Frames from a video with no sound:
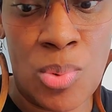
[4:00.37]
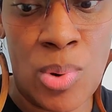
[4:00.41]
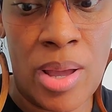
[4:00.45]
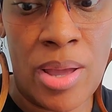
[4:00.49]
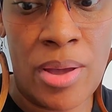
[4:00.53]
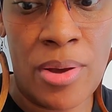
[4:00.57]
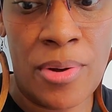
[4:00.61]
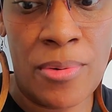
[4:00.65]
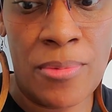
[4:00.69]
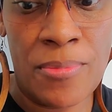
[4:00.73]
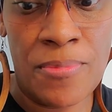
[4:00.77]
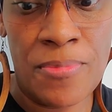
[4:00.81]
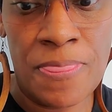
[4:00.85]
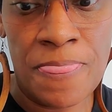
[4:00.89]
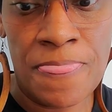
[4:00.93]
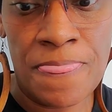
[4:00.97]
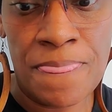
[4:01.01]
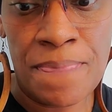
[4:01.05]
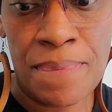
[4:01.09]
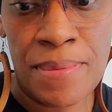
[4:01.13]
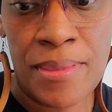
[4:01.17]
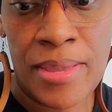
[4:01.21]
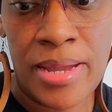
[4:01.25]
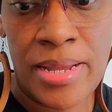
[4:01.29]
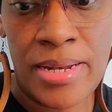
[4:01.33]
well
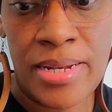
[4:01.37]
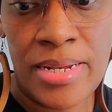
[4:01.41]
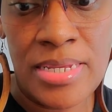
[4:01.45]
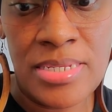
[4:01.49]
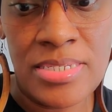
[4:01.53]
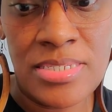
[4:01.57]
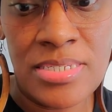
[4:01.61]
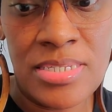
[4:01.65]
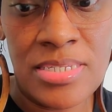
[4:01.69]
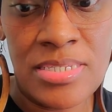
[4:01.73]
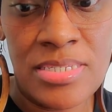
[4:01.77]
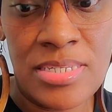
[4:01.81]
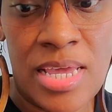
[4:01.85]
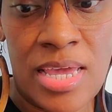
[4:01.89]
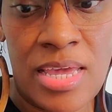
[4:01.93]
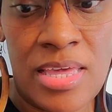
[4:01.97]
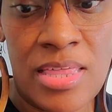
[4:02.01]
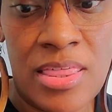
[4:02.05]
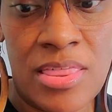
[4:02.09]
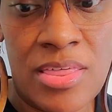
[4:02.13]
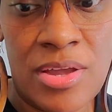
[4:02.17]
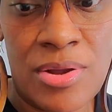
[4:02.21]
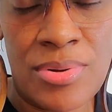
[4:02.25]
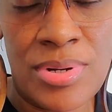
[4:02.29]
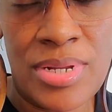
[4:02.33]
and this is a
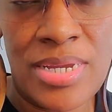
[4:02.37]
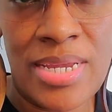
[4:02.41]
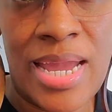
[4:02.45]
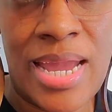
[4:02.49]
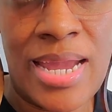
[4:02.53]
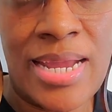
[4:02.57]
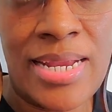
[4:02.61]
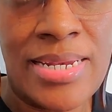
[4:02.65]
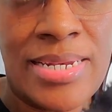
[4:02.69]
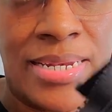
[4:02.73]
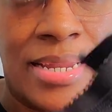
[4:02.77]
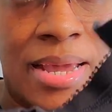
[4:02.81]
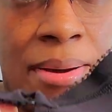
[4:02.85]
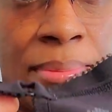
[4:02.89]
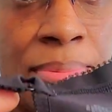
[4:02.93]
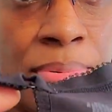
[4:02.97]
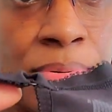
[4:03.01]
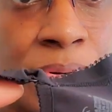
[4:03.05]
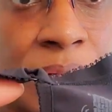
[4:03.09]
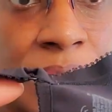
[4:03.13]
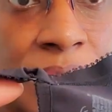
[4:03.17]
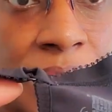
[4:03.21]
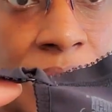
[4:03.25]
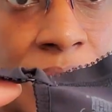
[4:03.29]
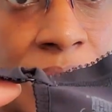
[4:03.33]
38 double
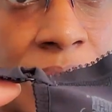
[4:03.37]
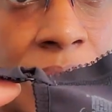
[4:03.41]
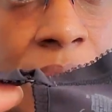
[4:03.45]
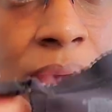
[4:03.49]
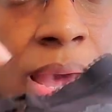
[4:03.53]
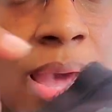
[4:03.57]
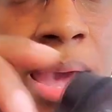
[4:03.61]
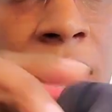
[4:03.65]
d